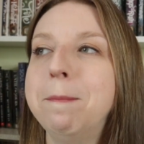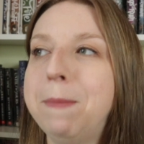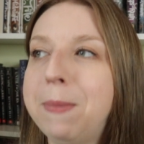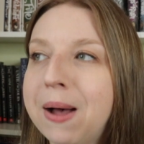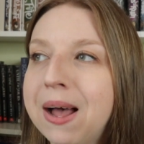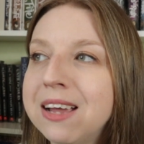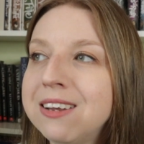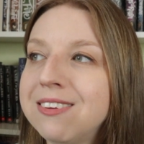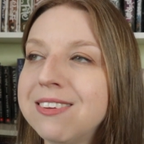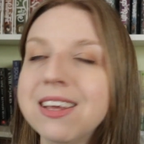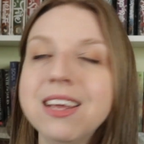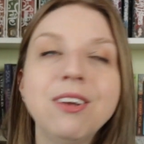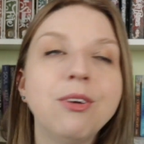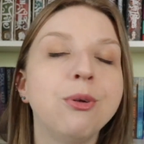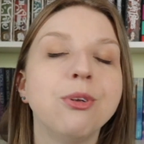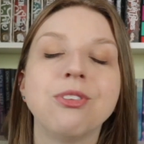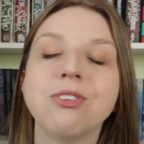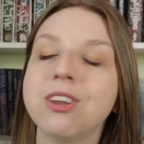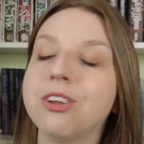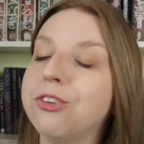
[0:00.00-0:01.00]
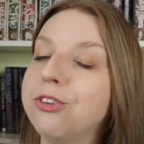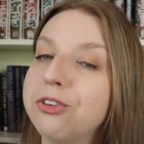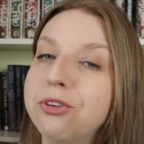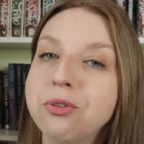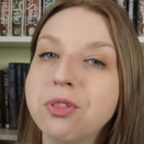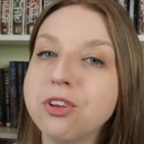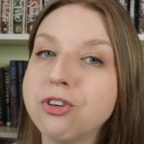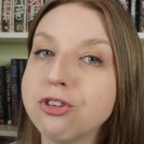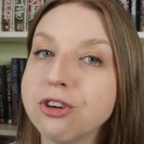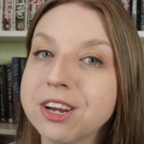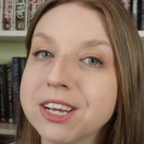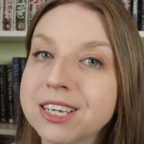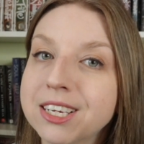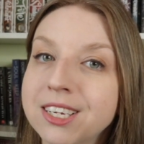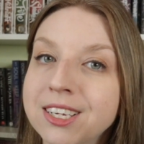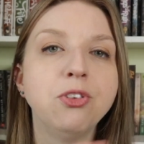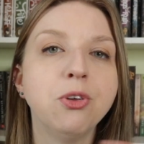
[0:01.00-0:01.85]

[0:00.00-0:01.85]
but it'll still do the trick.